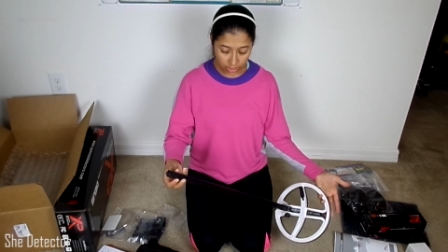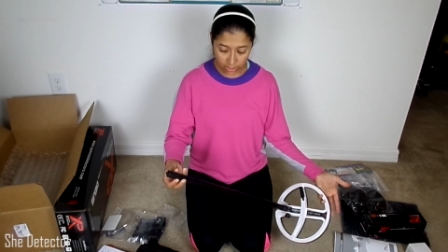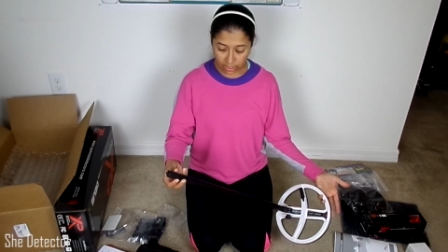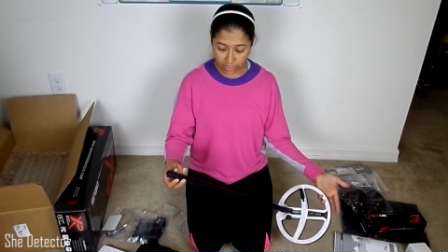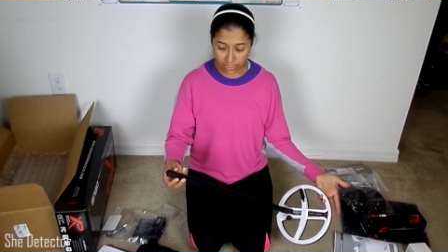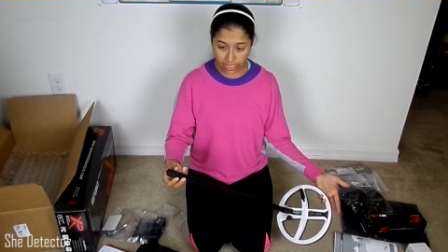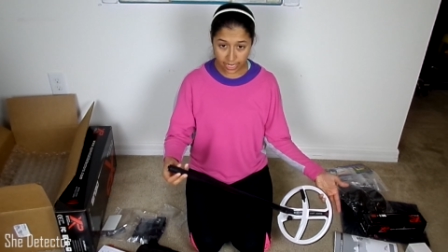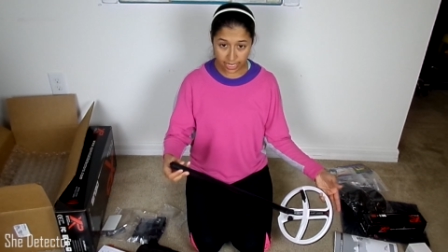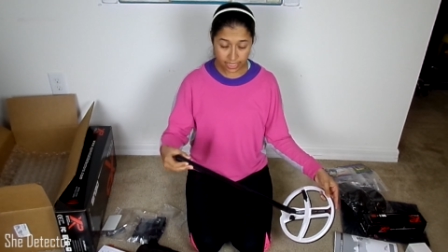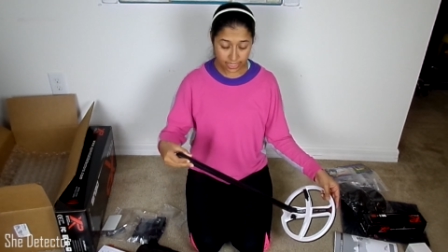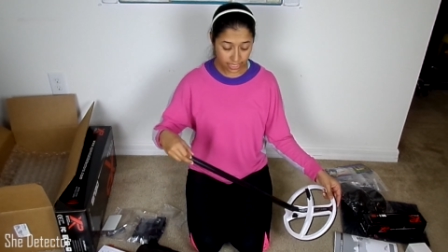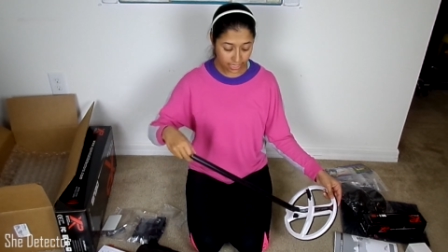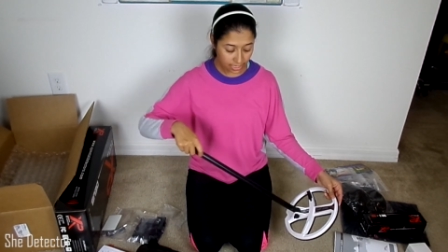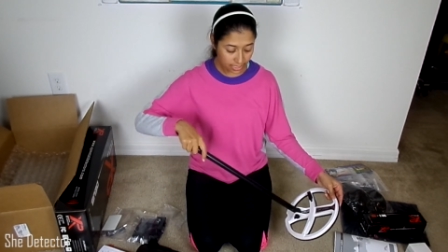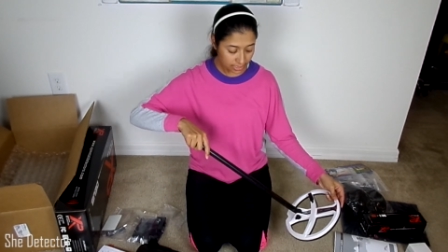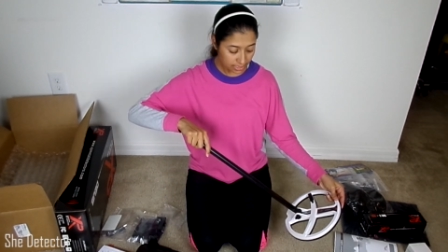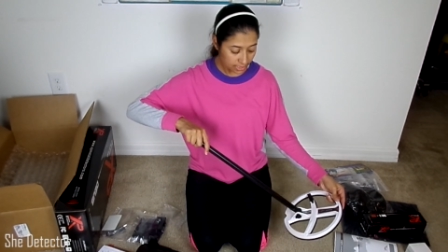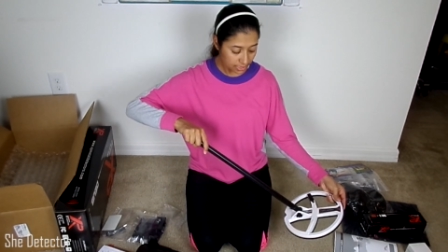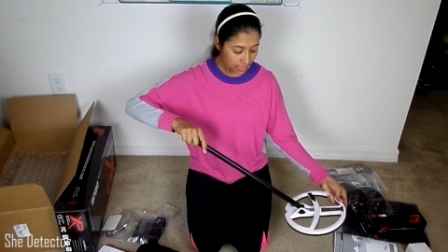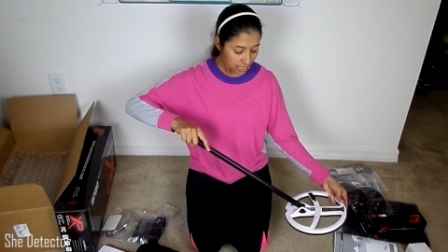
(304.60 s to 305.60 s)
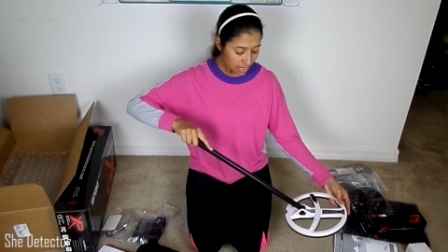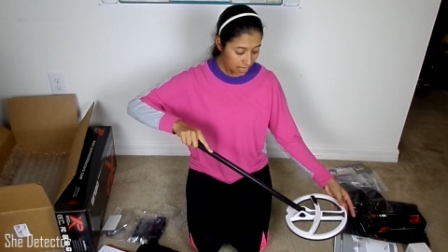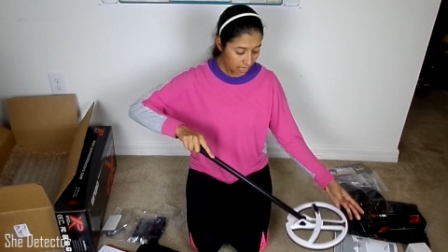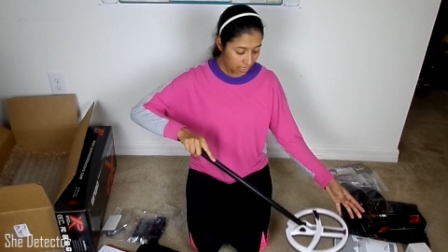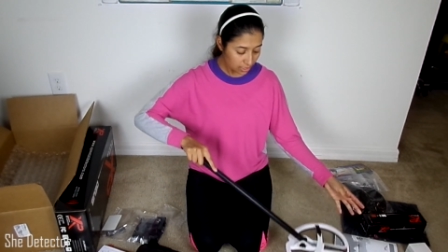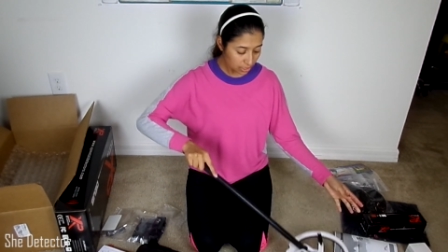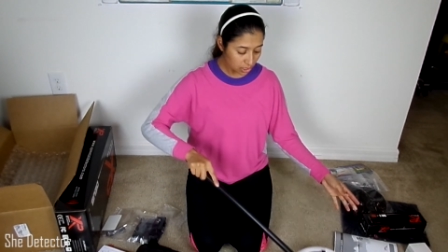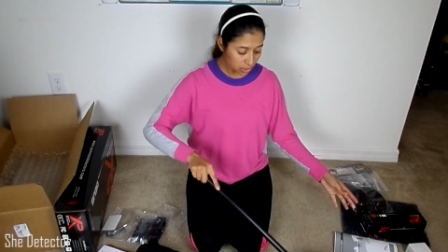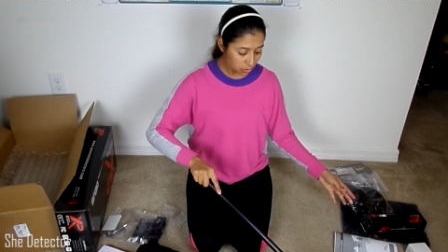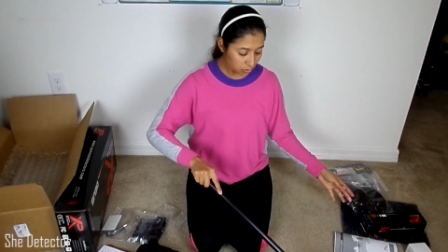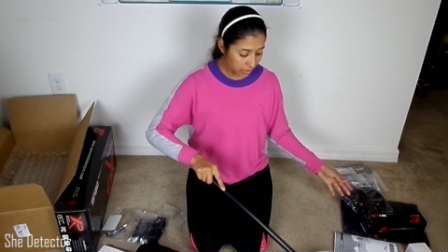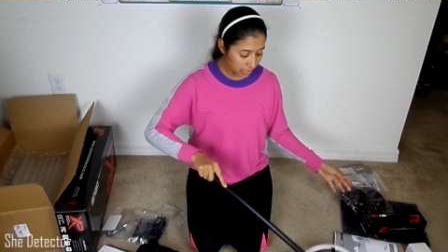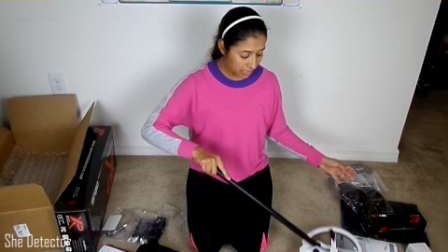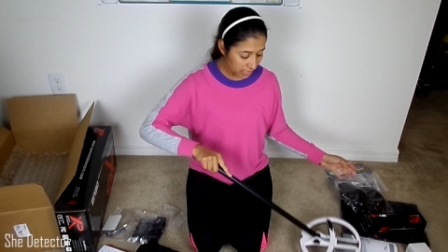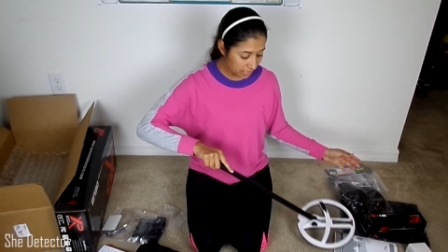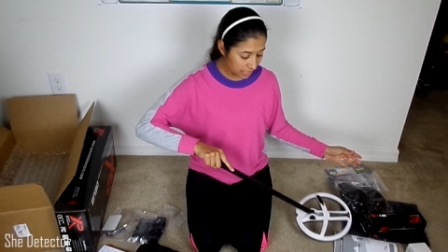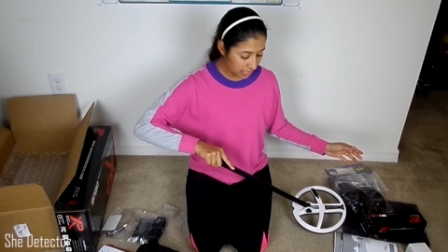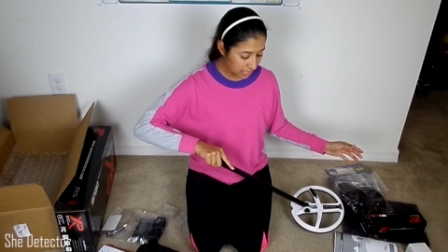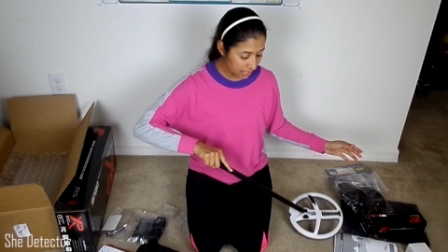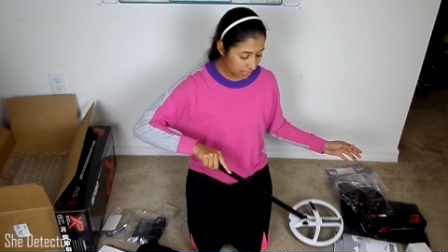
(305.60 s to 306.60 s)
just take this and
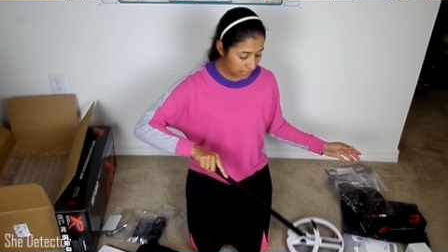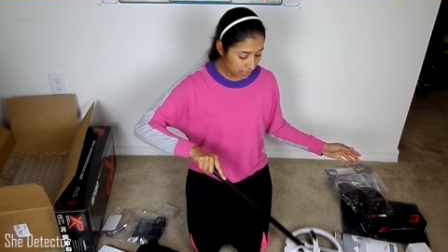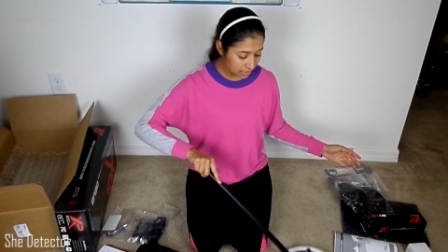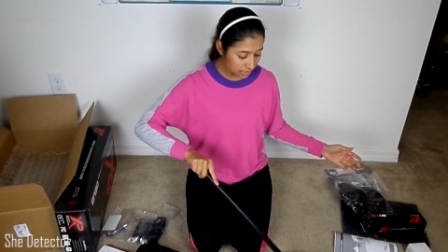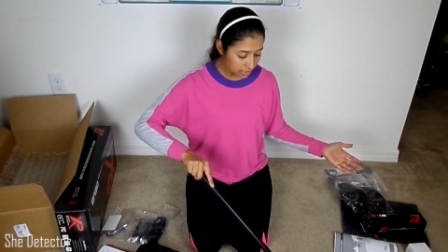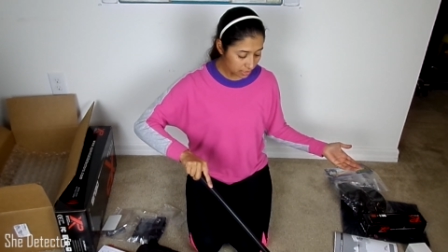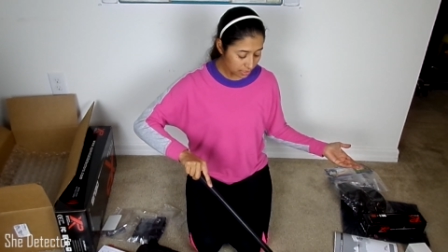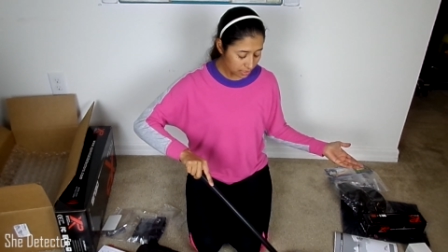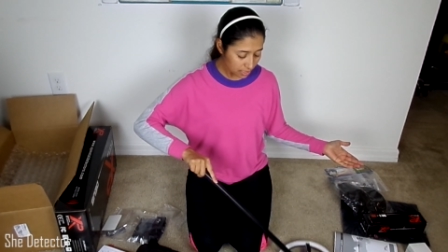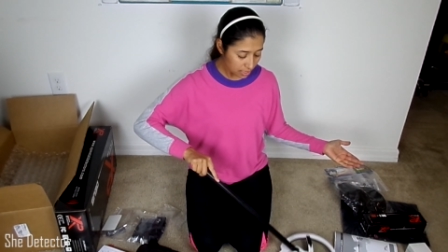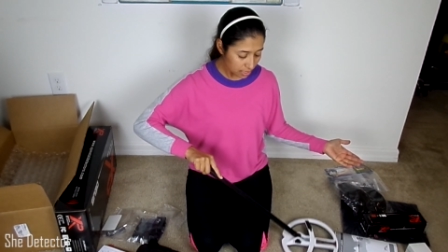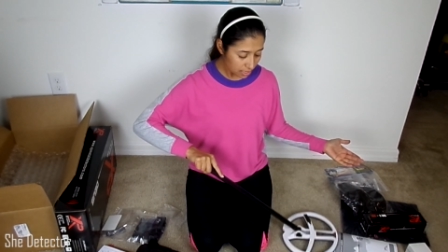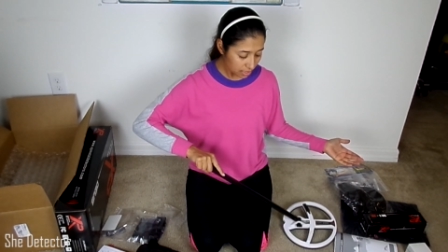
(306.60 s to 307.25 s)
swing this,